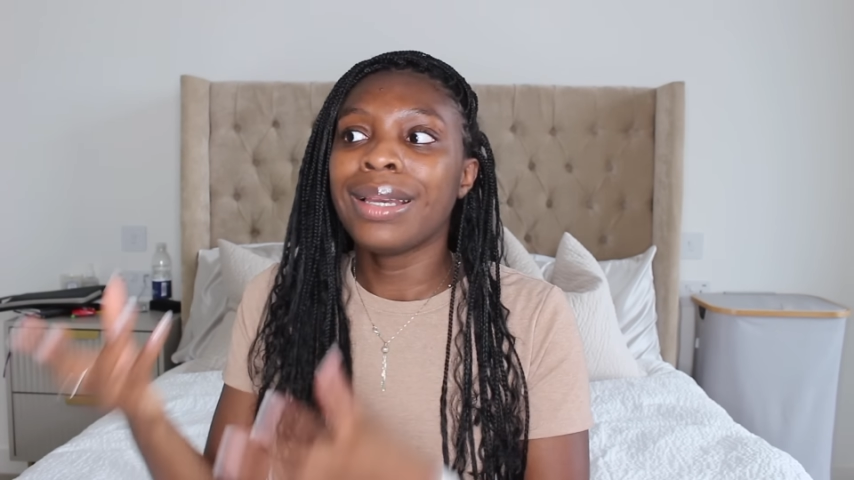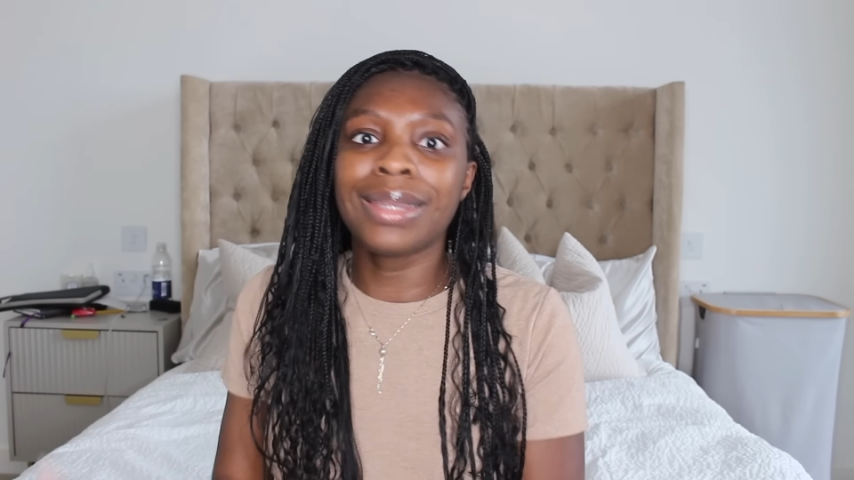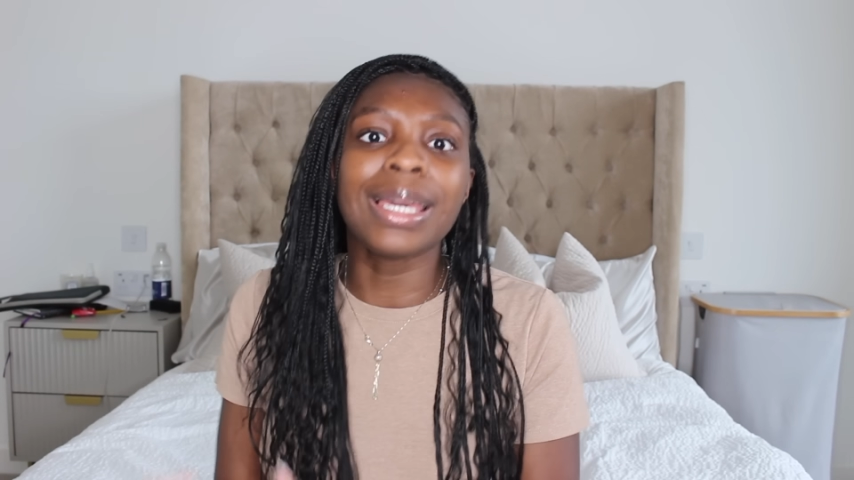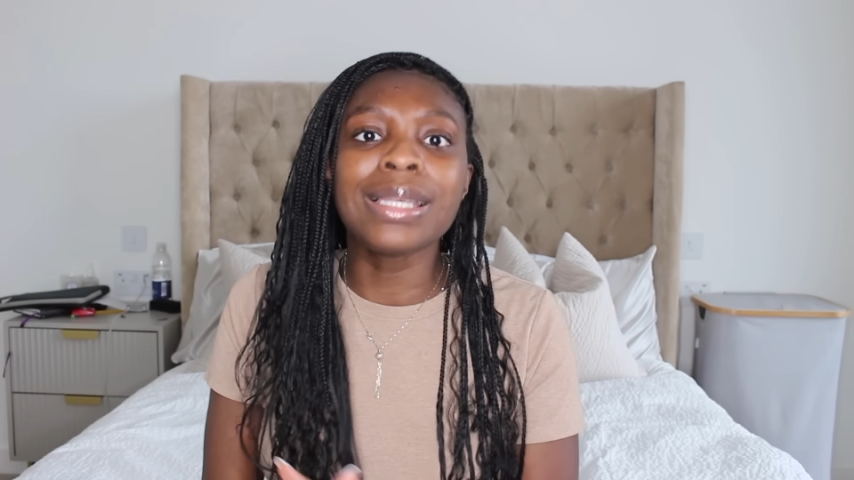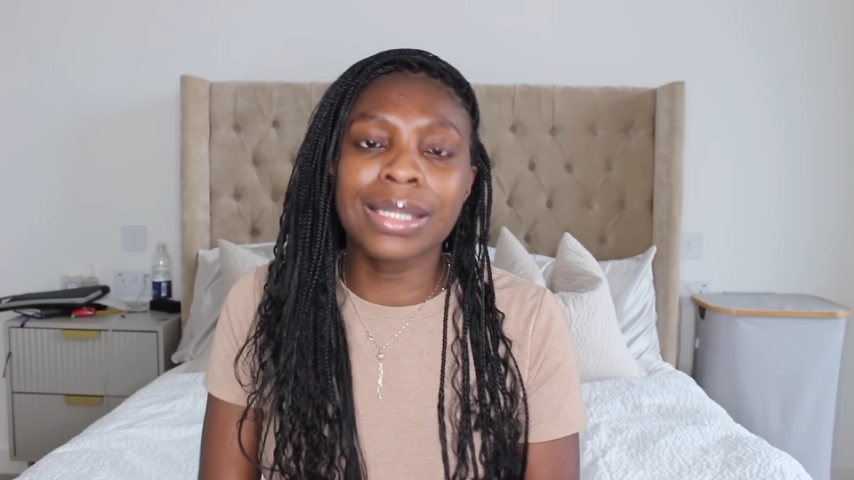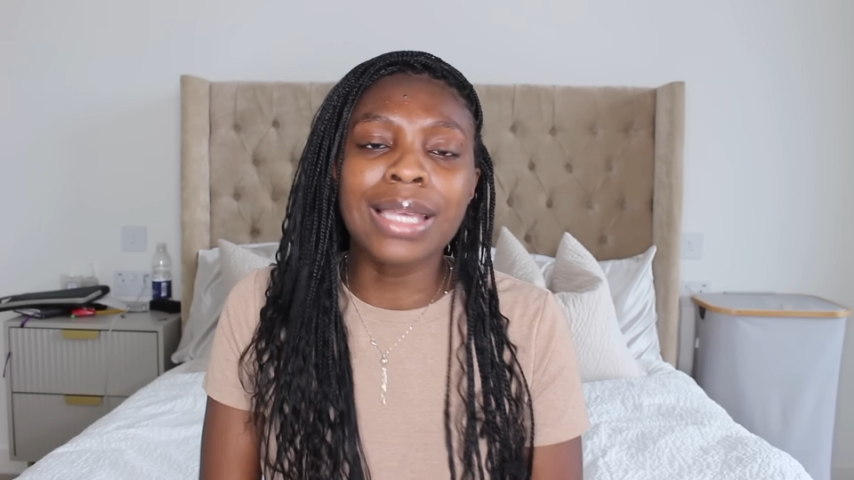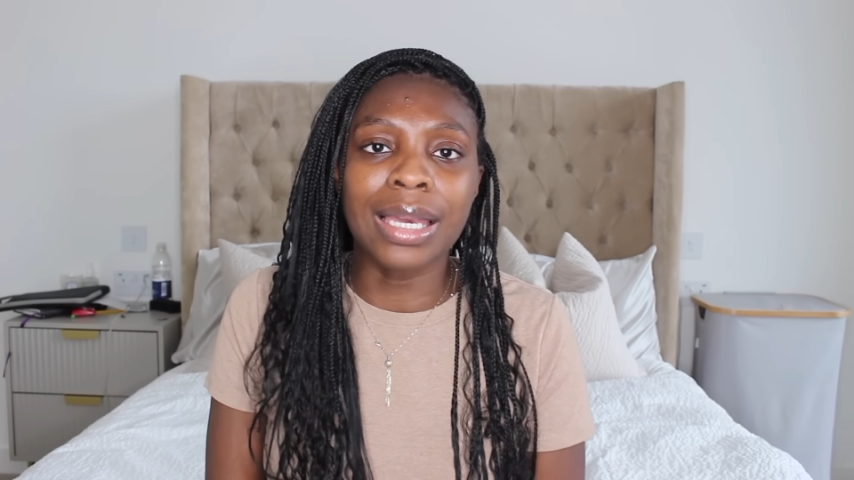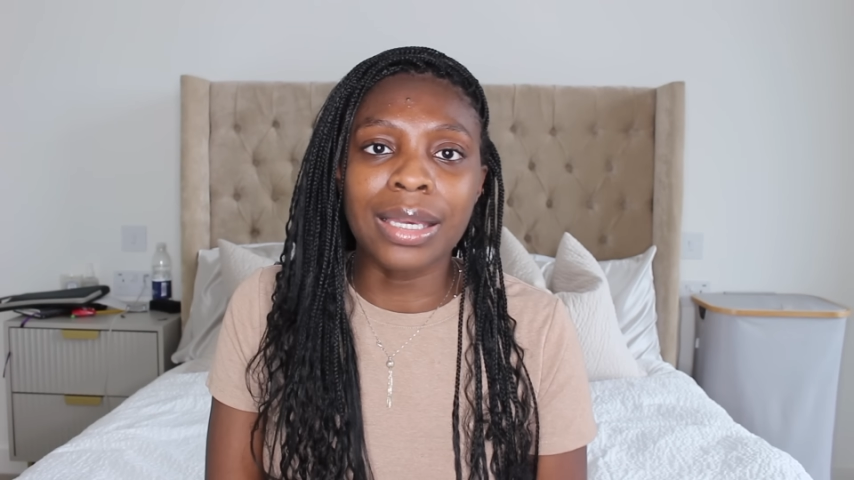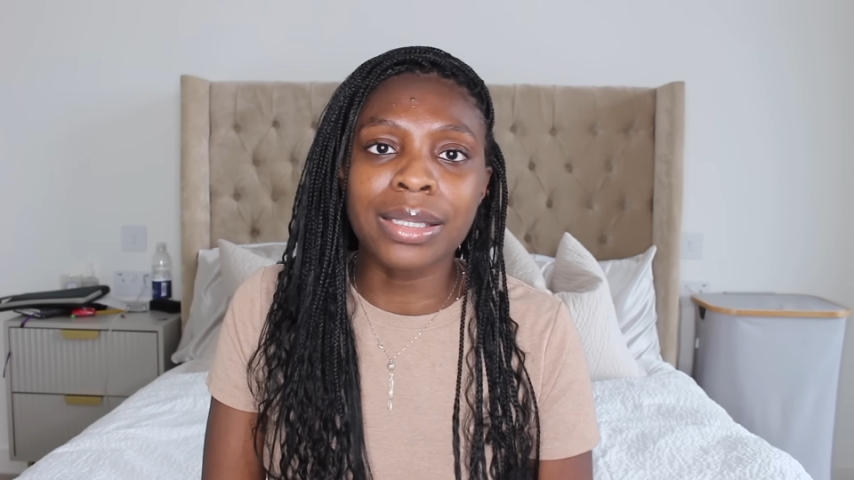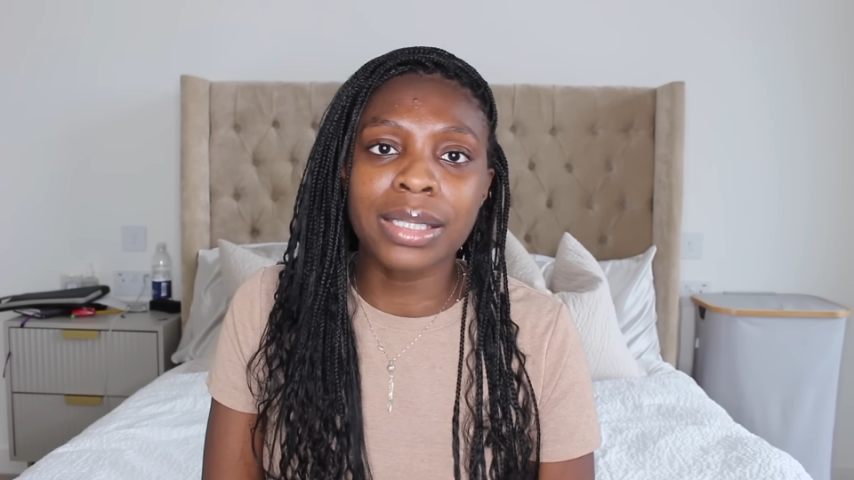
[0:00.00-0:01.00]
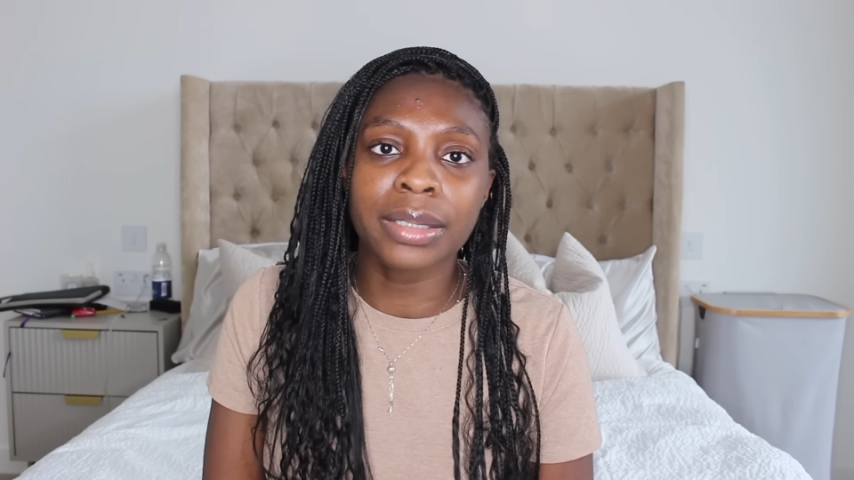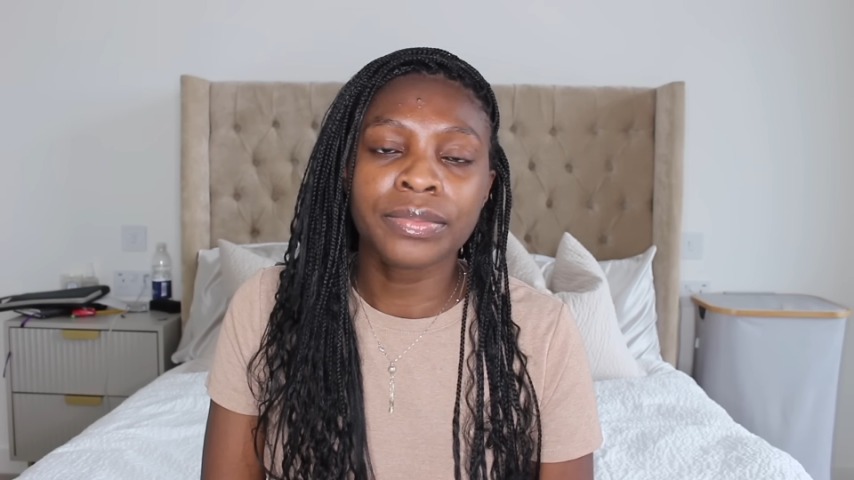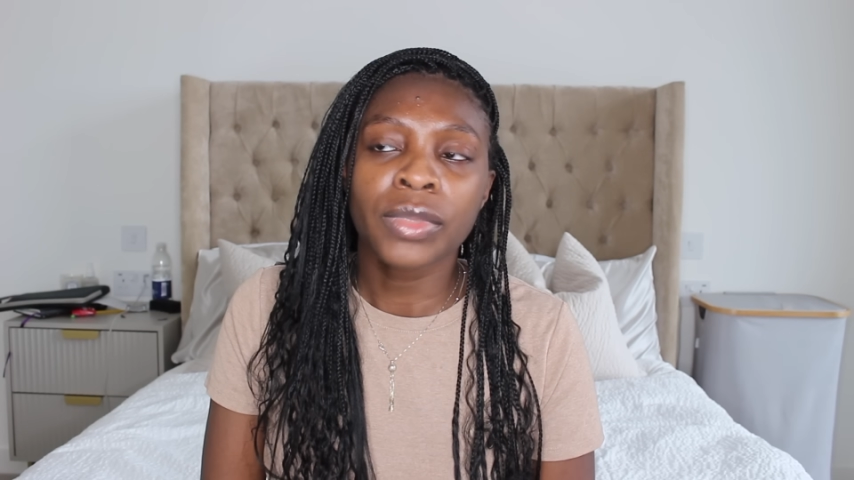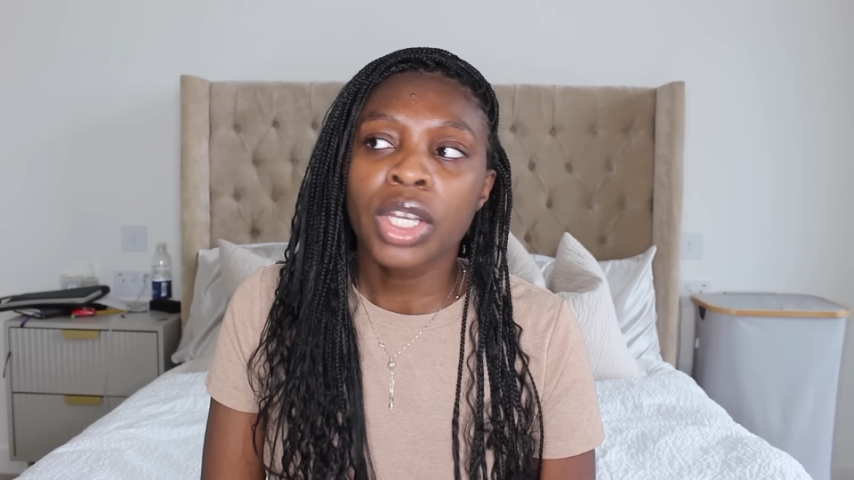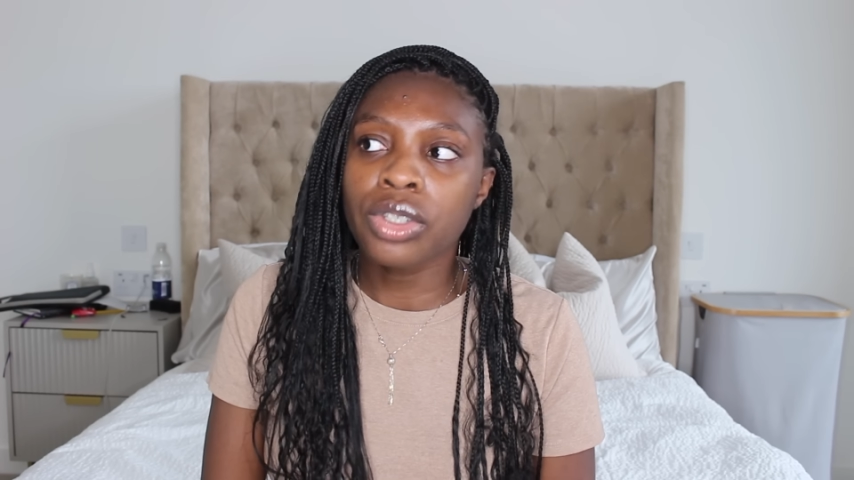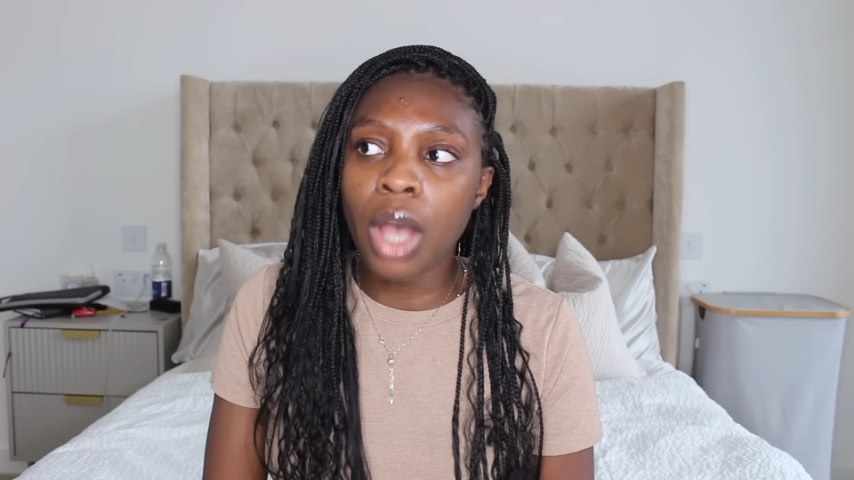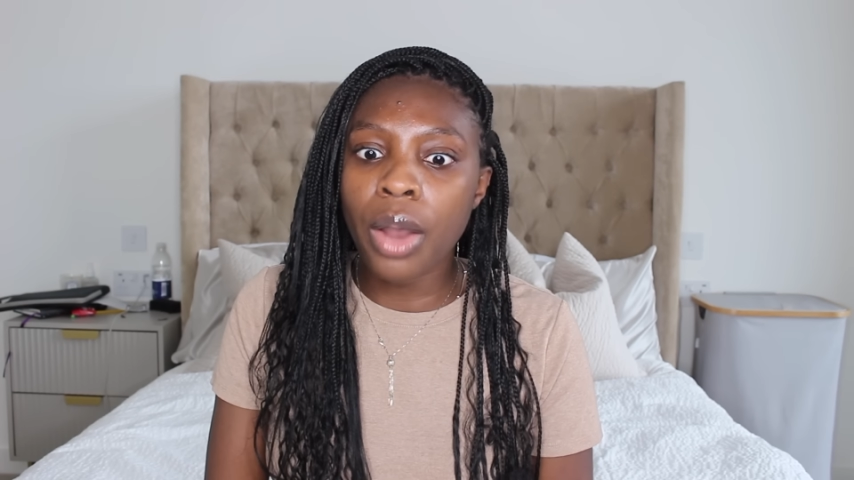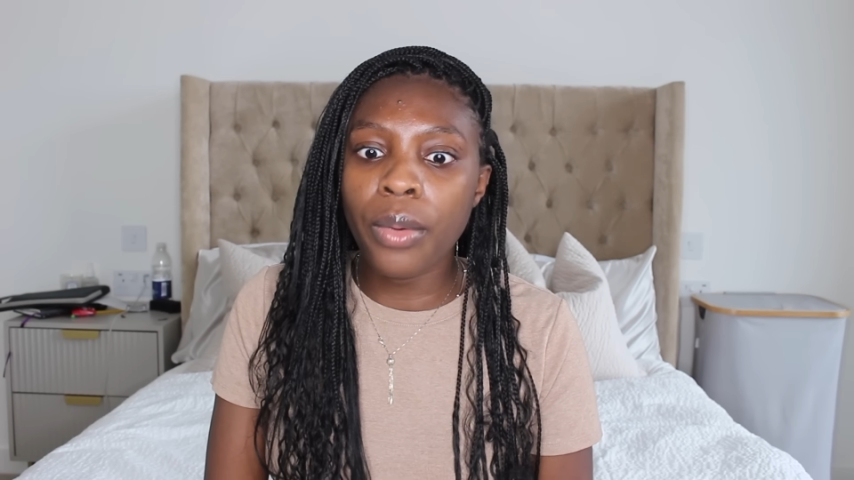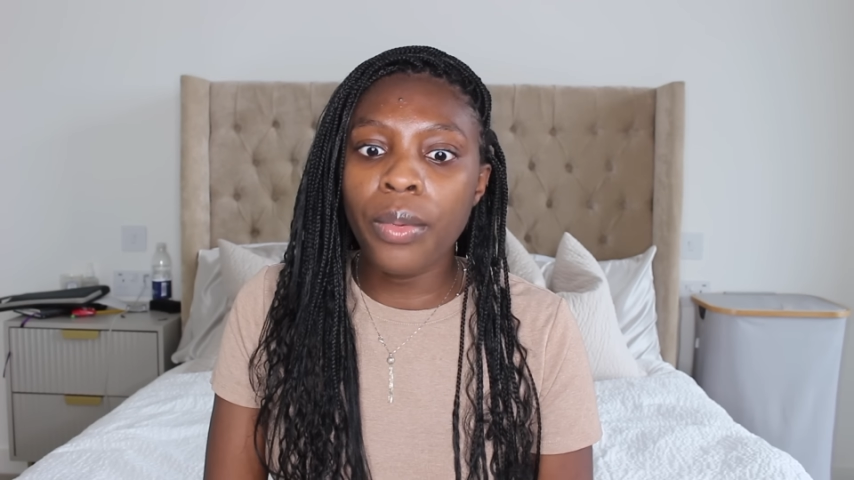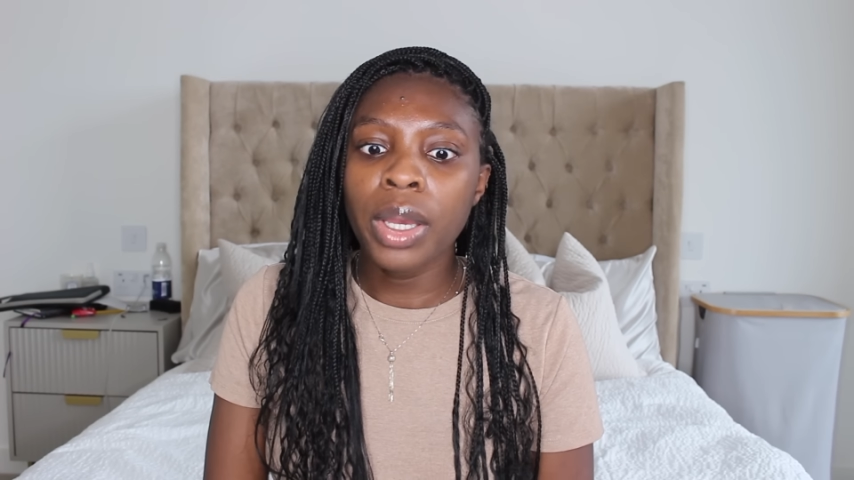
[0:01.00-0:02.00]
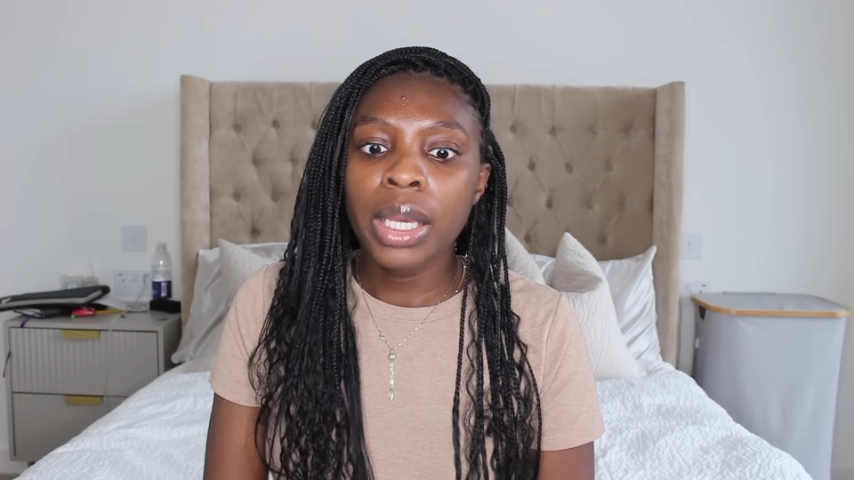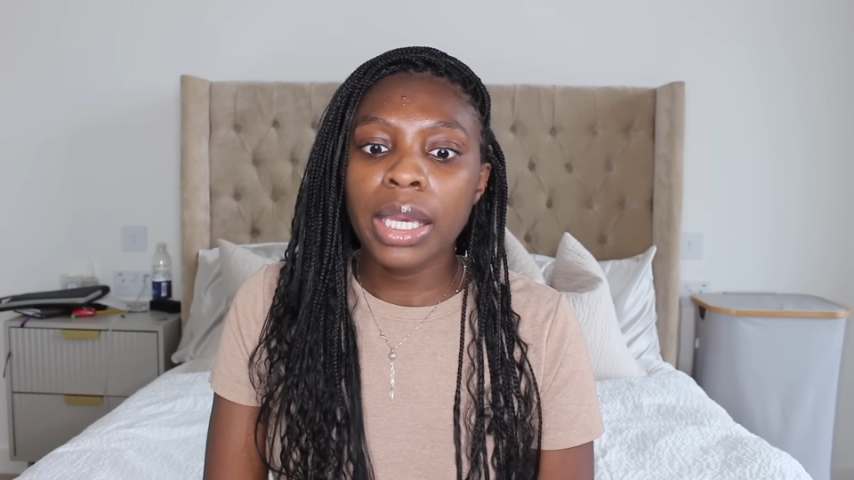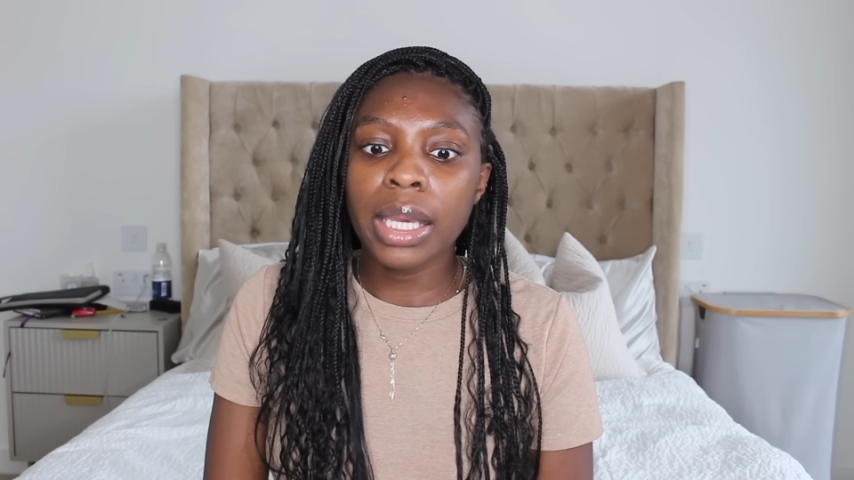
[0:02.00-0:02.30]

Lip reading: these things. So